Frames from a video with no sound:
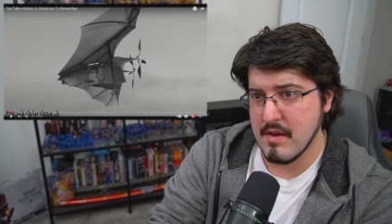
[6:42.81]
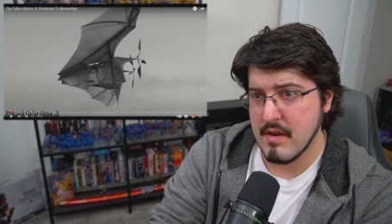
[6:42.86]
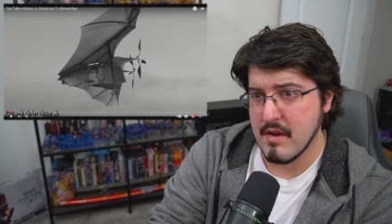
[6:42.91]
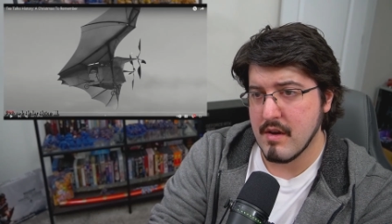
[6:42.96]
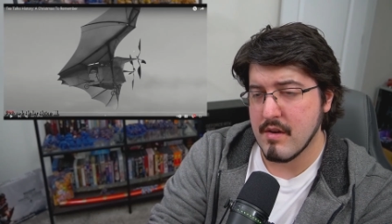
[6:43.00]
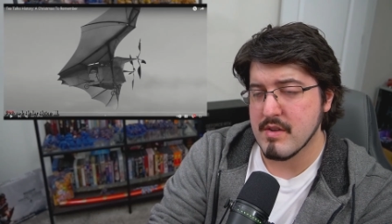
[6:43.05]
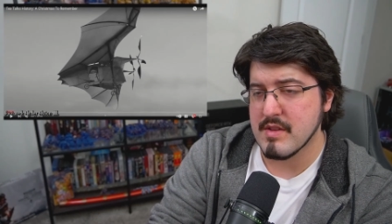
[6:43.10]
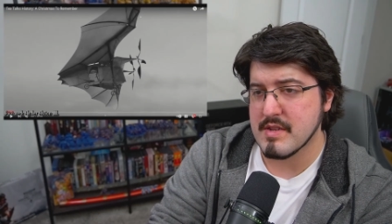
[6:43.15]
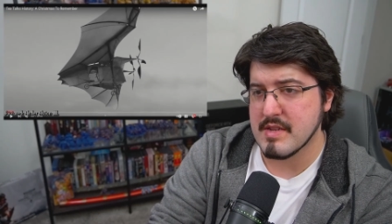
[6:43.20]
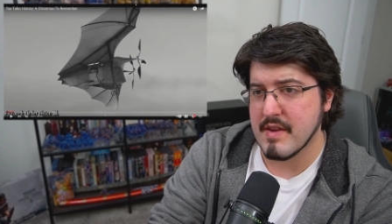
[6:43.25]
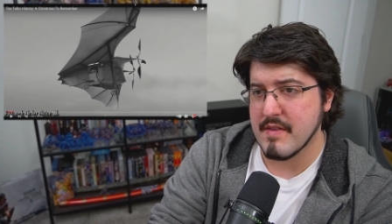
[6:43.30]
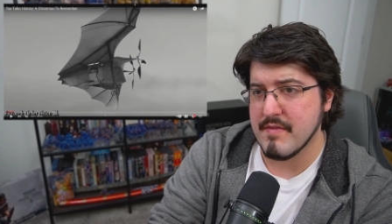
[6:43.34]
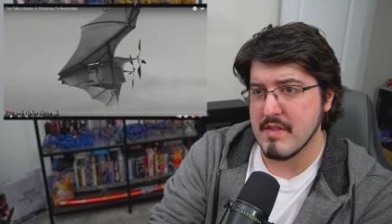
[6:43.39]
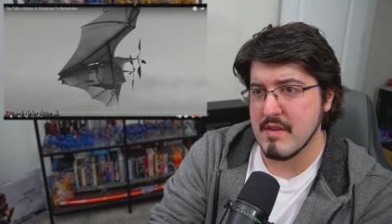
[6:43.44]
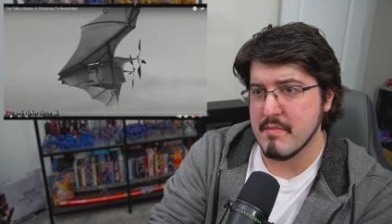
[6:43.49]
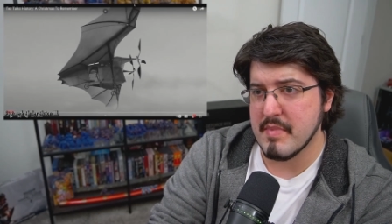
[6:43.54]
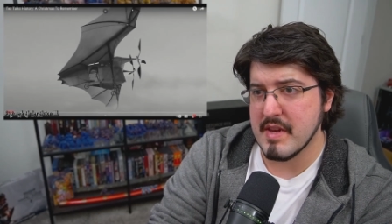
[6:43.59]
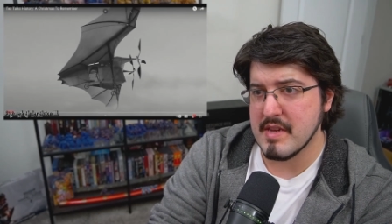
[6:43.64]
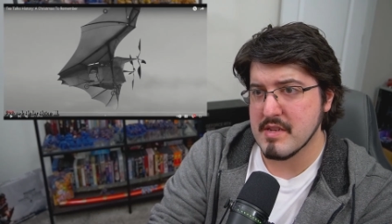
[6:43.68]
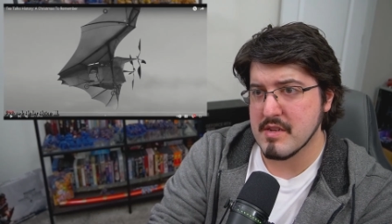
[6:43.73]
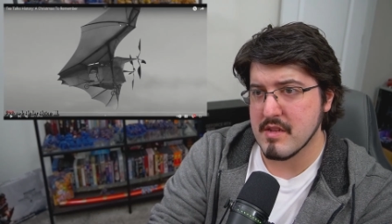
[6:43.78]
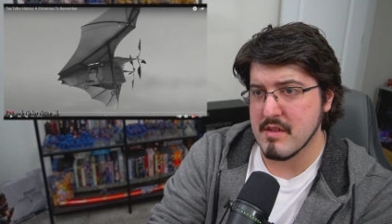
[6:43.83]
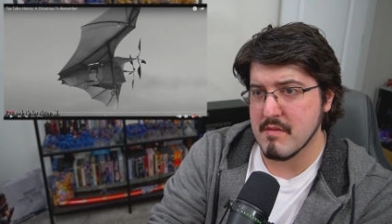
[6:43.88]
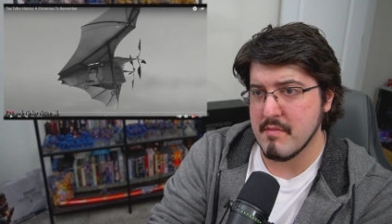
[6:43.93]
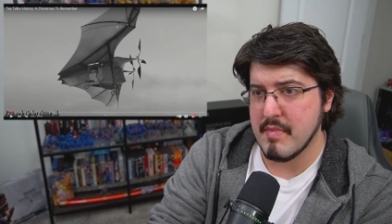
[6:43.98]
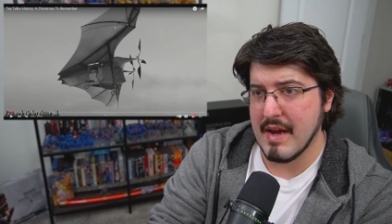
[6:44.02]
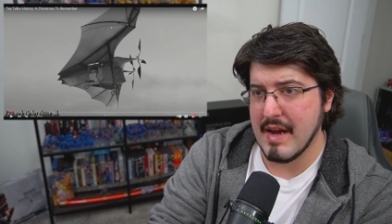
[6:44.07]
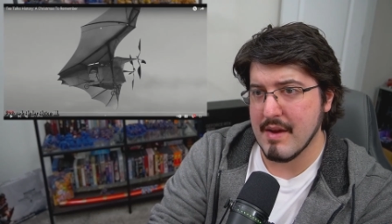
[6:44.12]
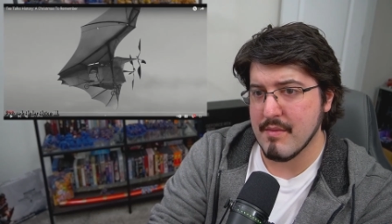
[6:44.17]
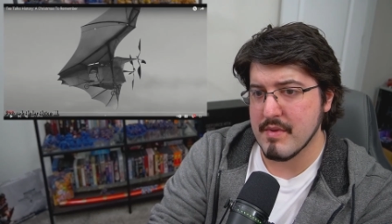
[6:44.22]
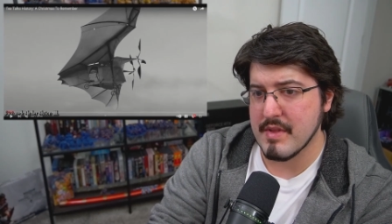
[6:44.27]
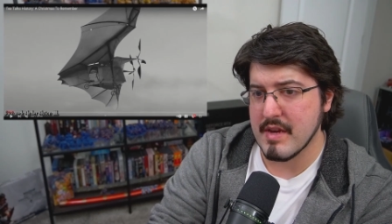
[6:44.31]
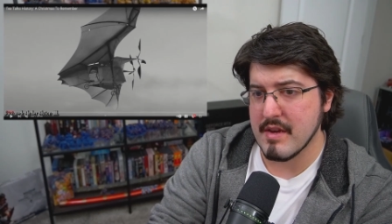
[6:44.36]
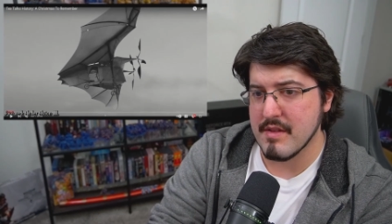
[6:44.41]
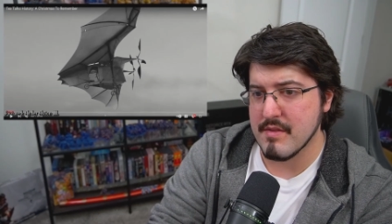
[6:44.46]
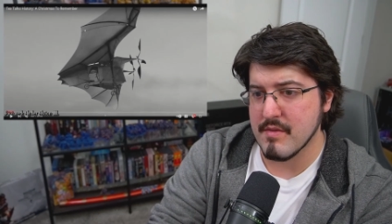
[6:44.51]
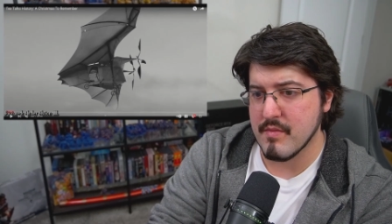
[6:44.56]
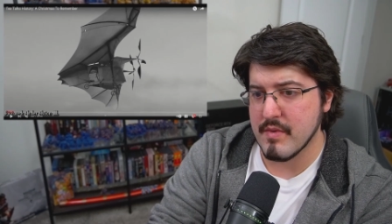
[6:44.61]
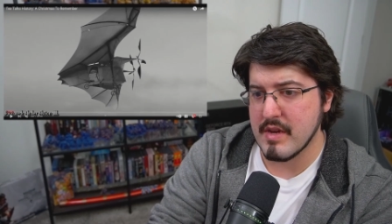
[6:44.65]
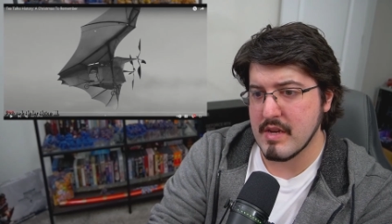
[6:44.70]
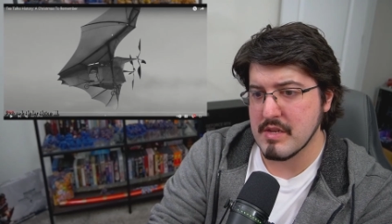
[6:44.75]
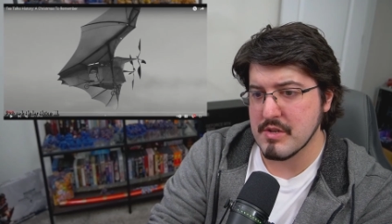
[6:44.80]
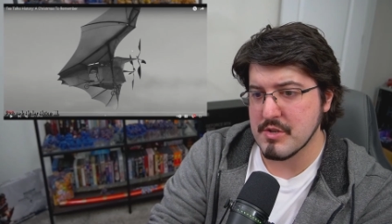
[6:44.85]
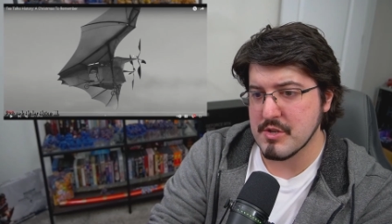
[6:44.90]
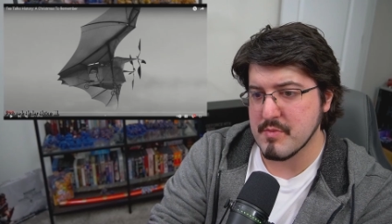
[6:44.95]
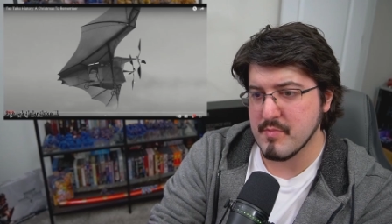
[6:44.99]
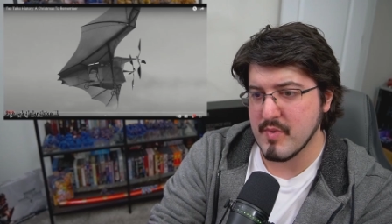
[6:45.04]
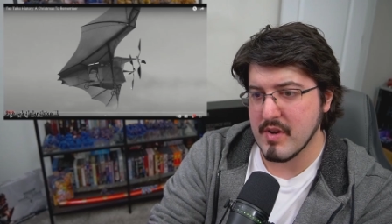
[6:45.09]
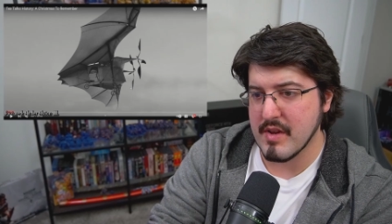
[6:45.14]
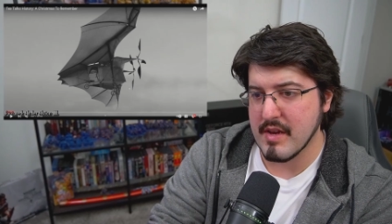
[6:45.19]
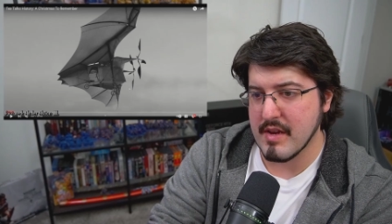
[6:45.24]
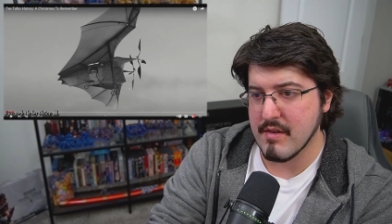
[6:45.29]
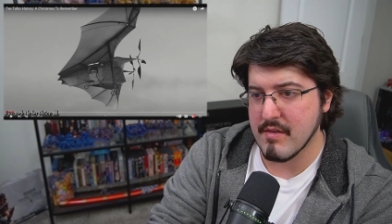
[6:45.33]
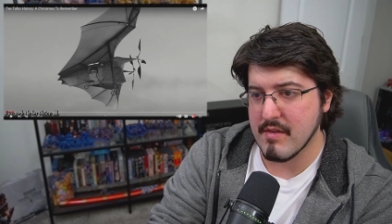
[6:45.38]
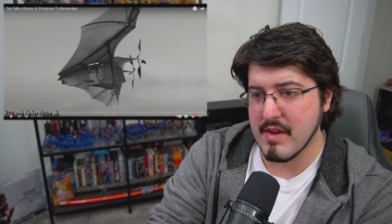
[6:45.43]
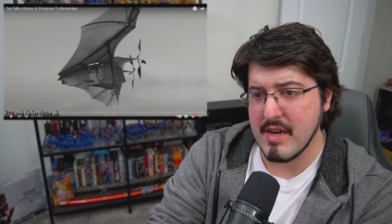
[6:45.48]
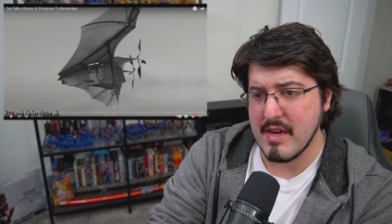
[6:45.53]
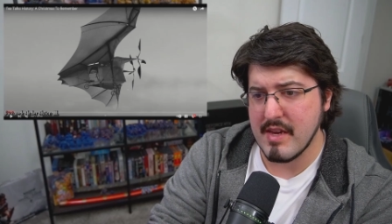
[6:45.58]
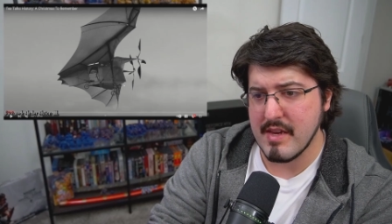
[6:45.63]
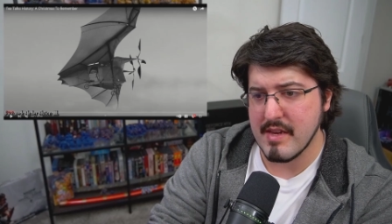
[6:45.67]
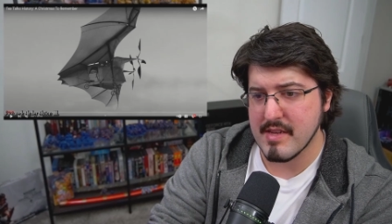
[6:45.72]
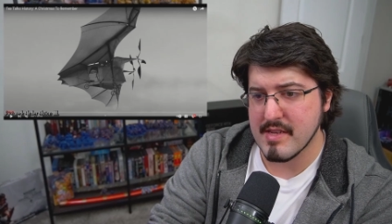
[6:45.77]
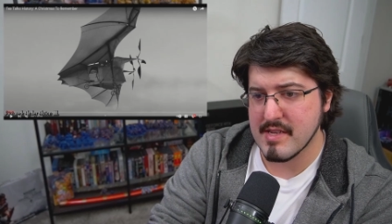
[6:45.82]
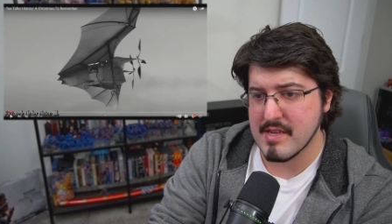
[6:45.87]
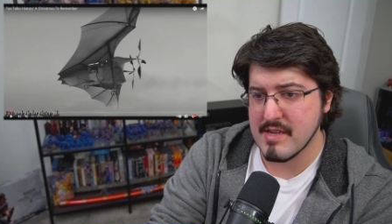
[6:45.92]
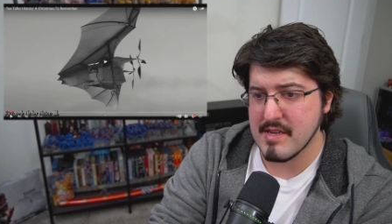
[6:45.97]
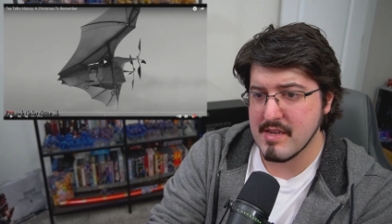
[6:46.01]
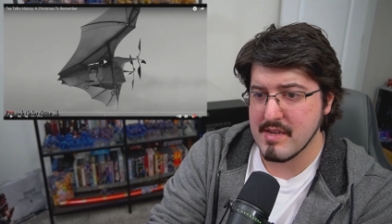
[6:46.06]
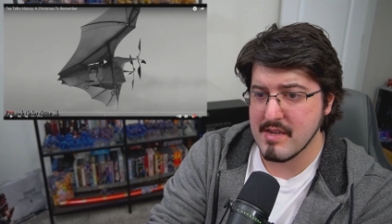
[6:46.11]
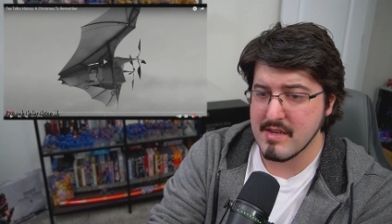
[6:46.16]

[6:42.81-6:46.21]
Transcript: Oh, it's definitely based on the bat with how the wings are spread out. Nice.